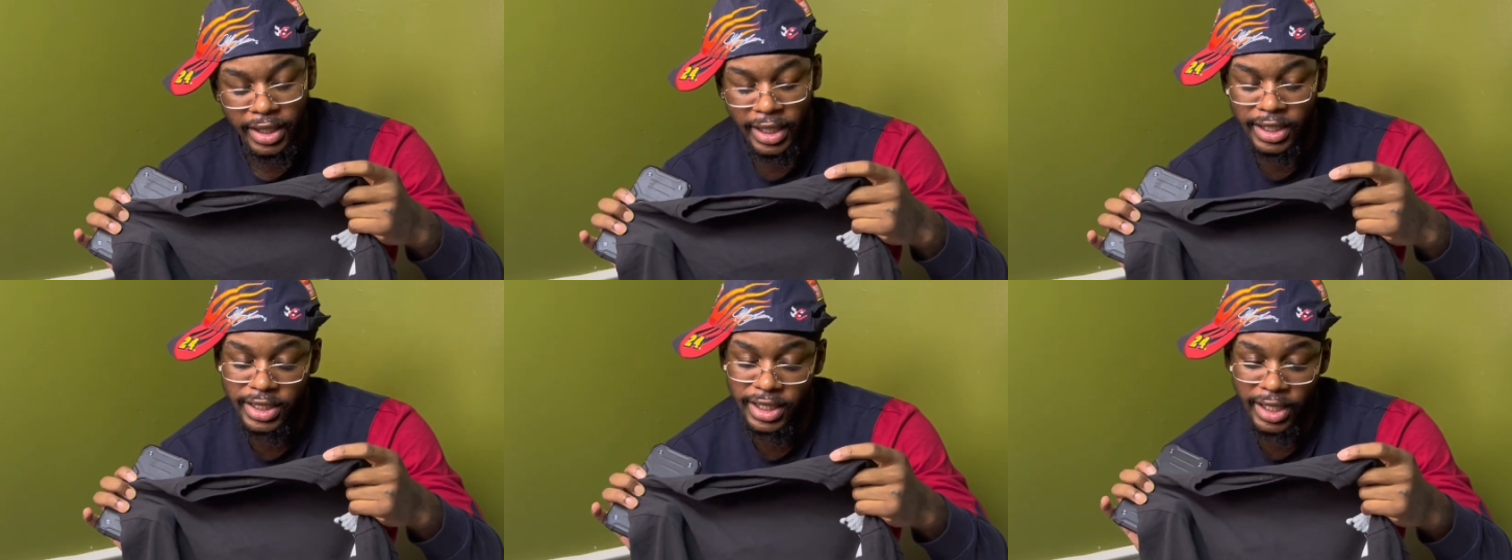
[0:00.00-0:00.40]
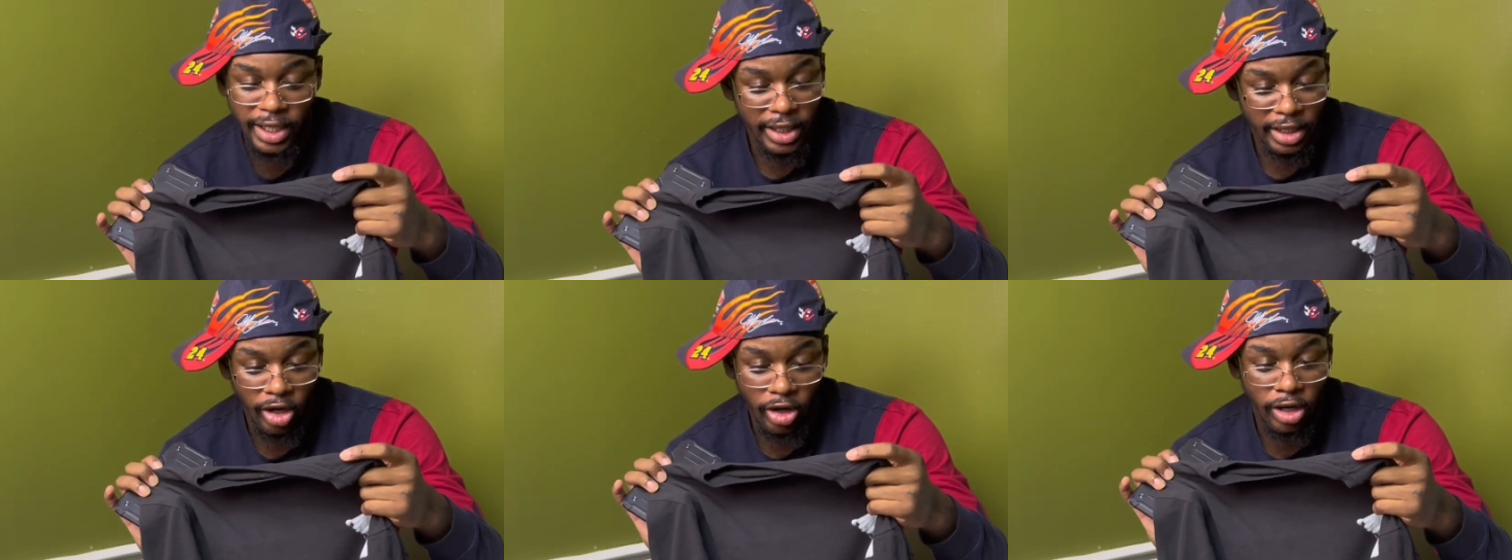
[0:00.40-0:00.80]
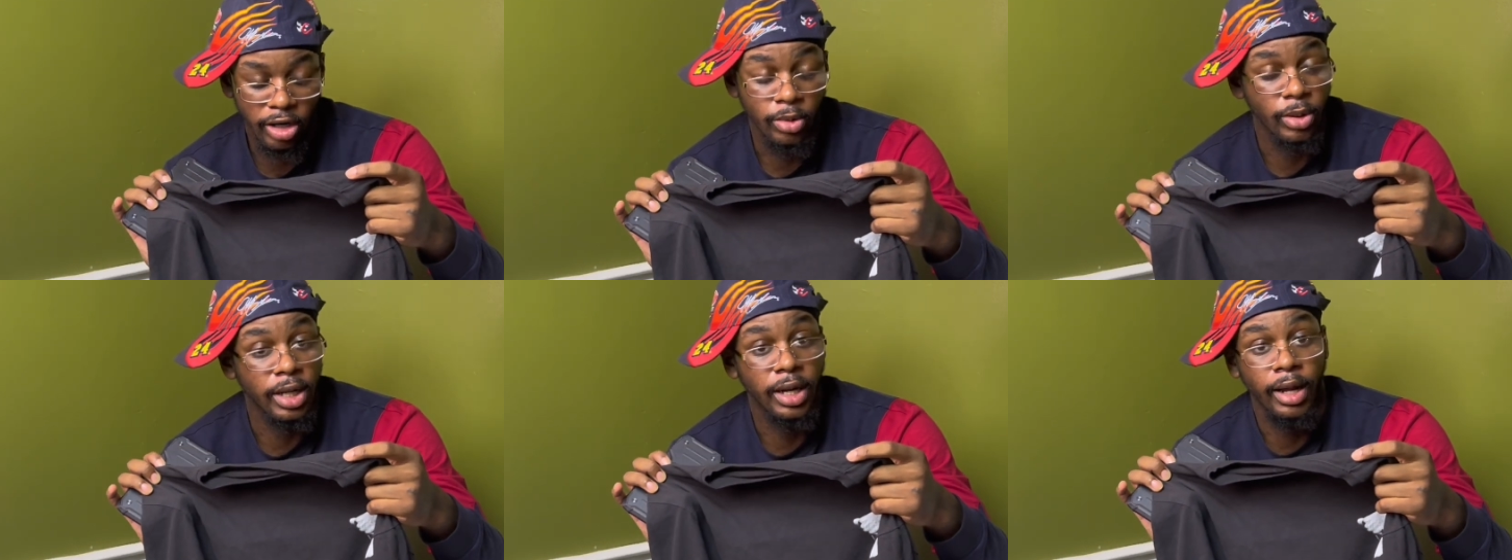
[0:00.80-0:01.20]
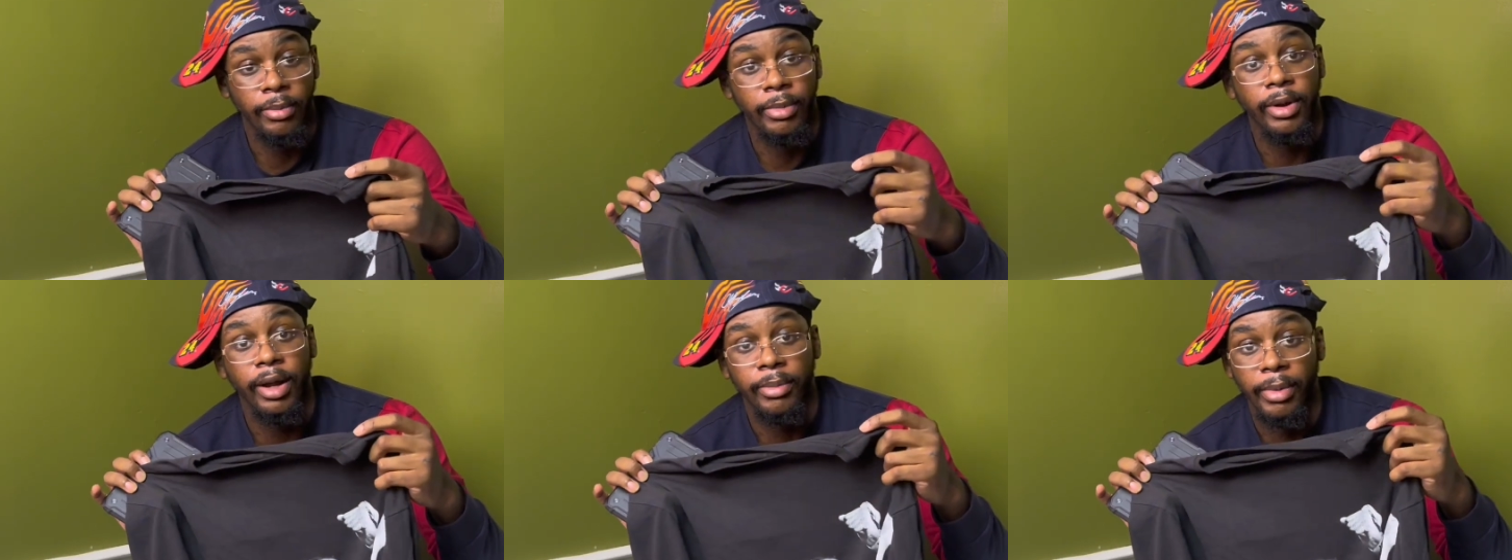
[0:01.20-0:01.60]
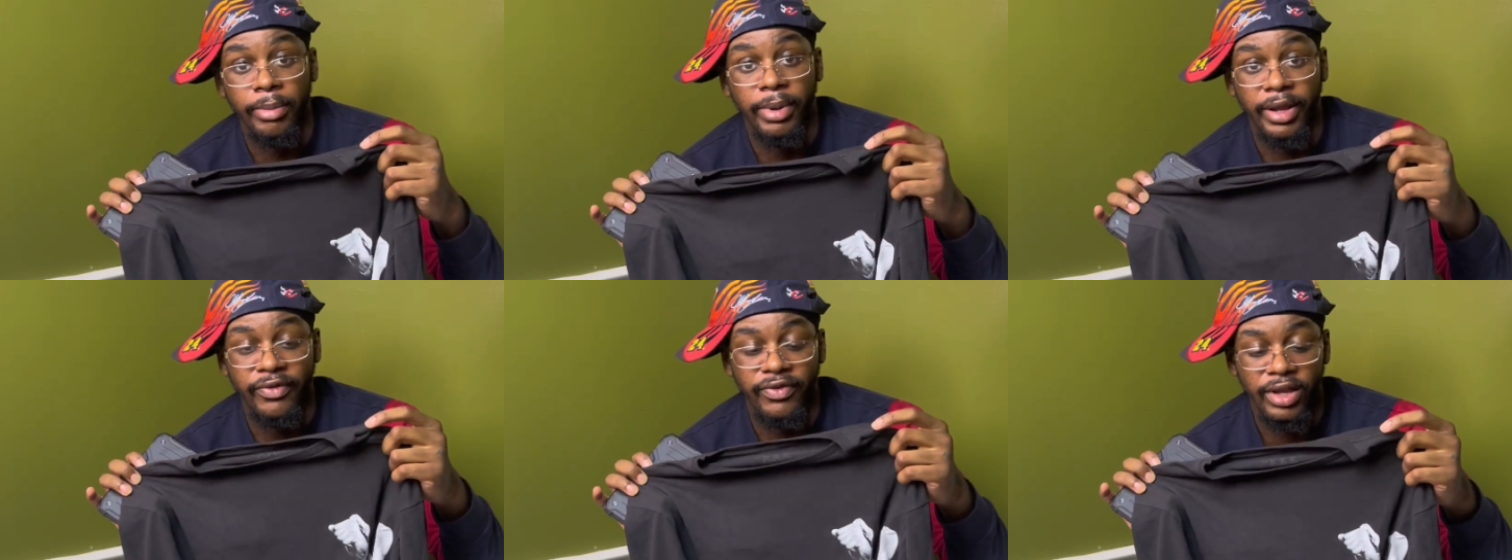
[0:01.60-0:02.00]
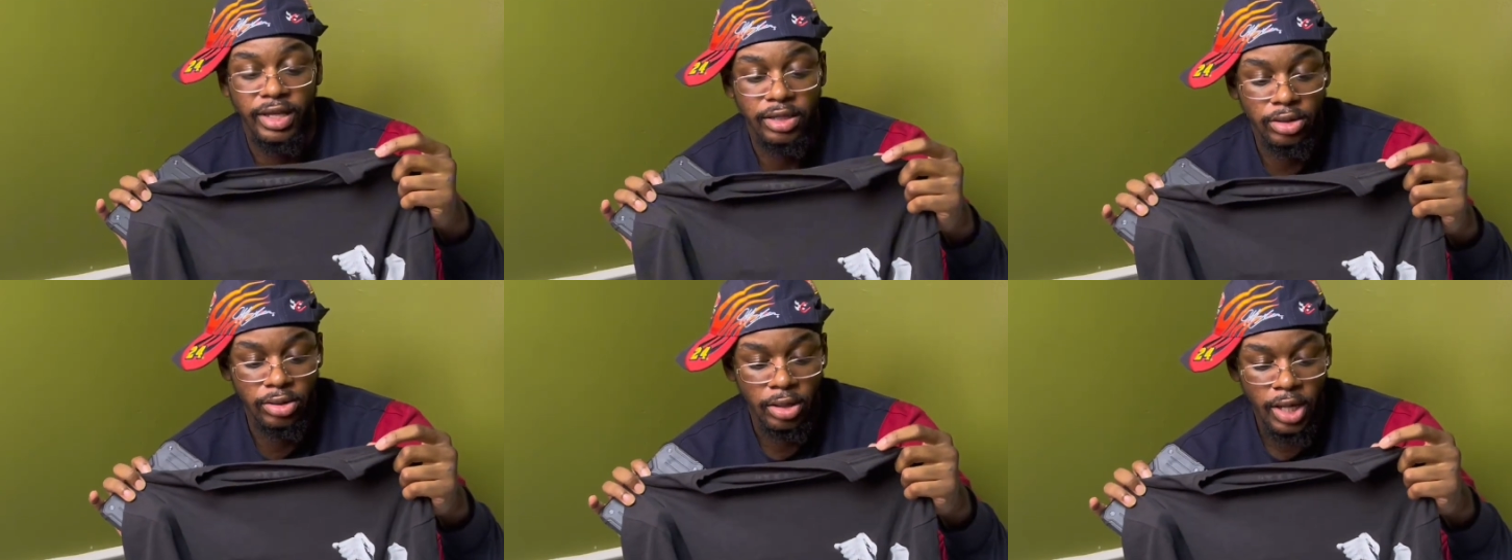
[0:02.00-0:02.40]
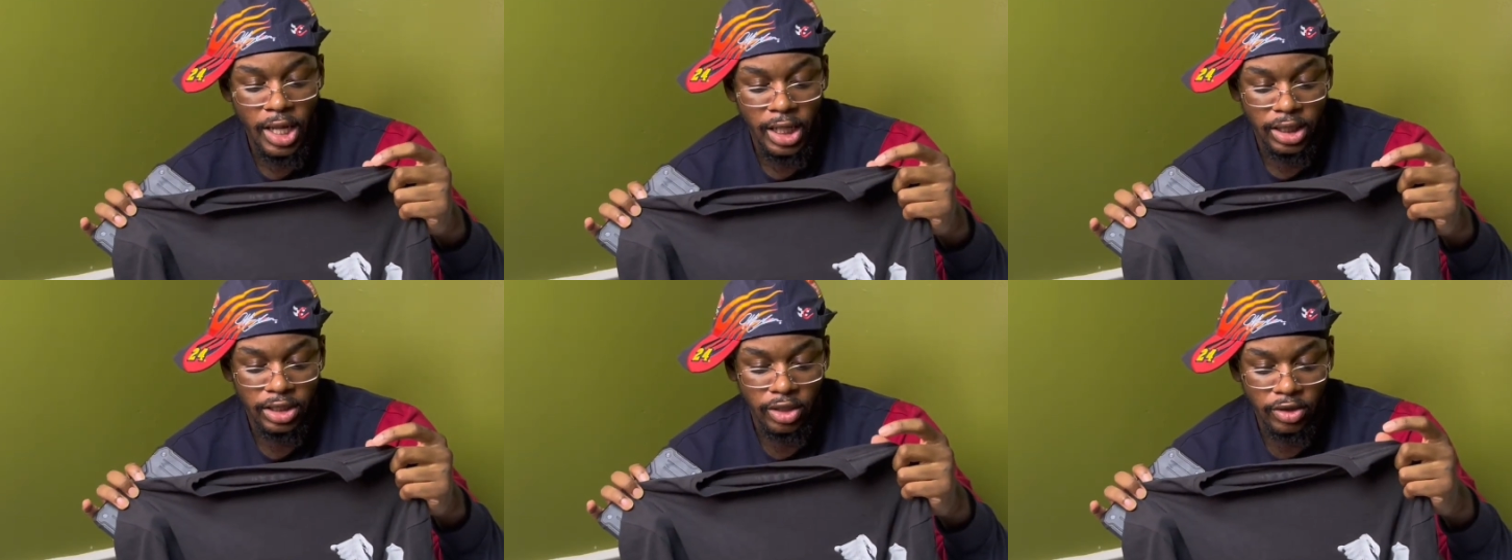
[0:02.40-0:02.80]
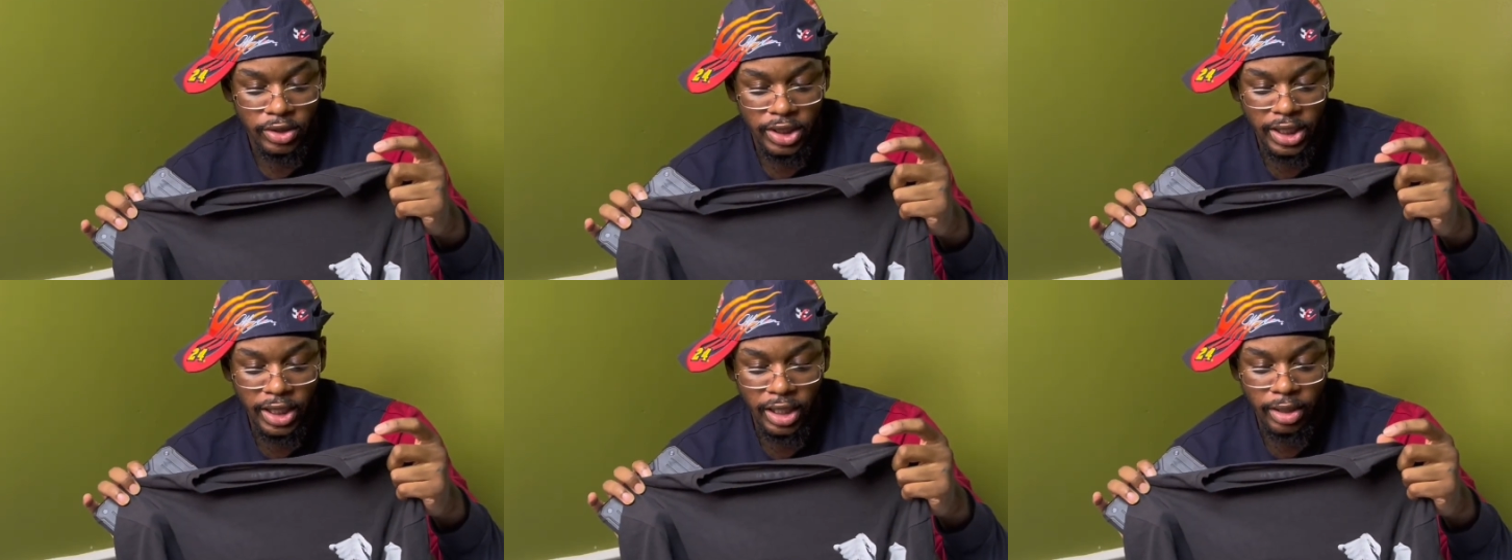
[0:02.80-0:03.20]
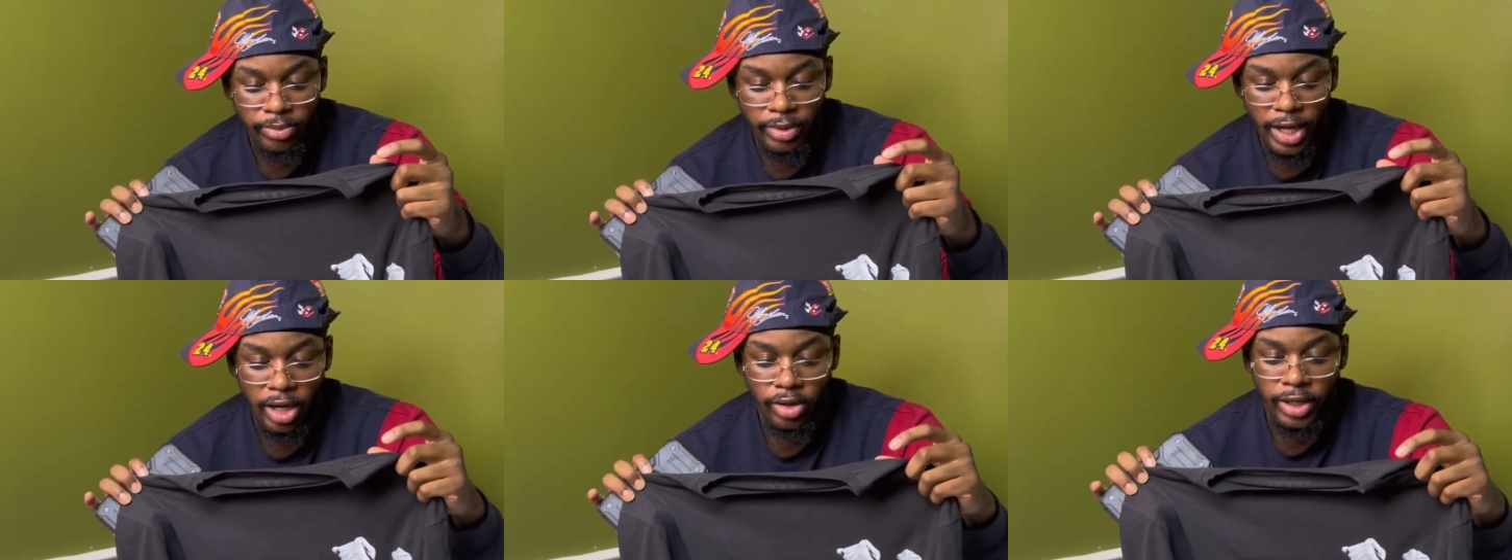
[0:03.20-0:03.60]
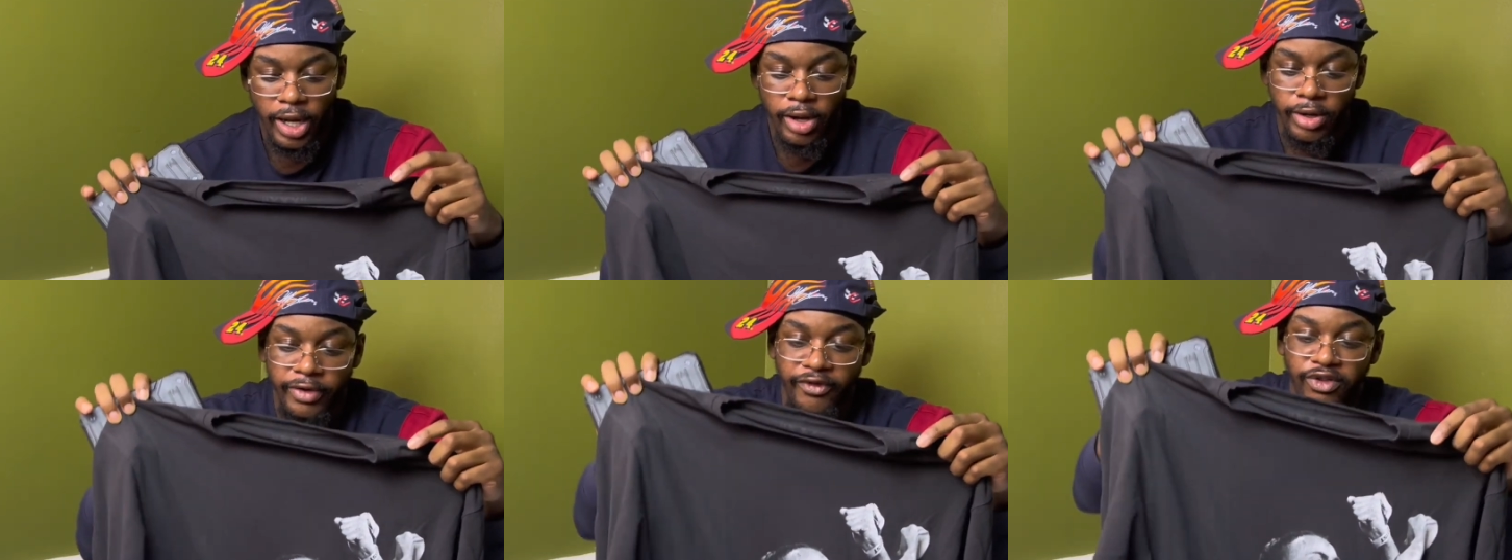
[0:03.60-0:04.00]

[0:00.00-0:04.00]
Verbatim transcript: That shit hit hard. When I'm, I'm a big fan too. So city of Broward County,